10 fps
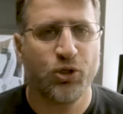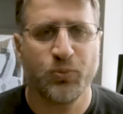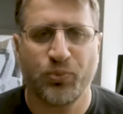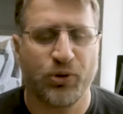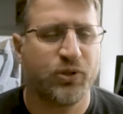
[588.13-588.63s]
to
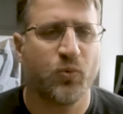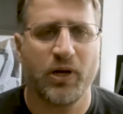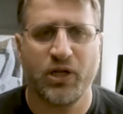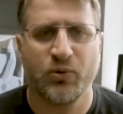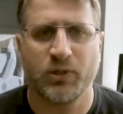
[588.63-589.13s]
point
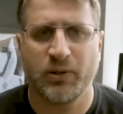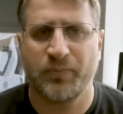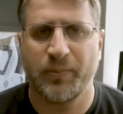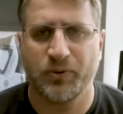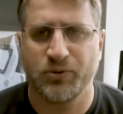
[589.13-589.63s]
where you want
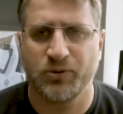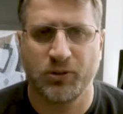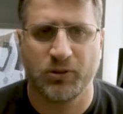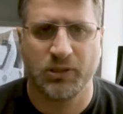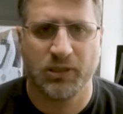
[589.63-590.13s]
people to
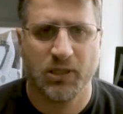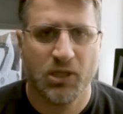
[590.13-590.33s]
look.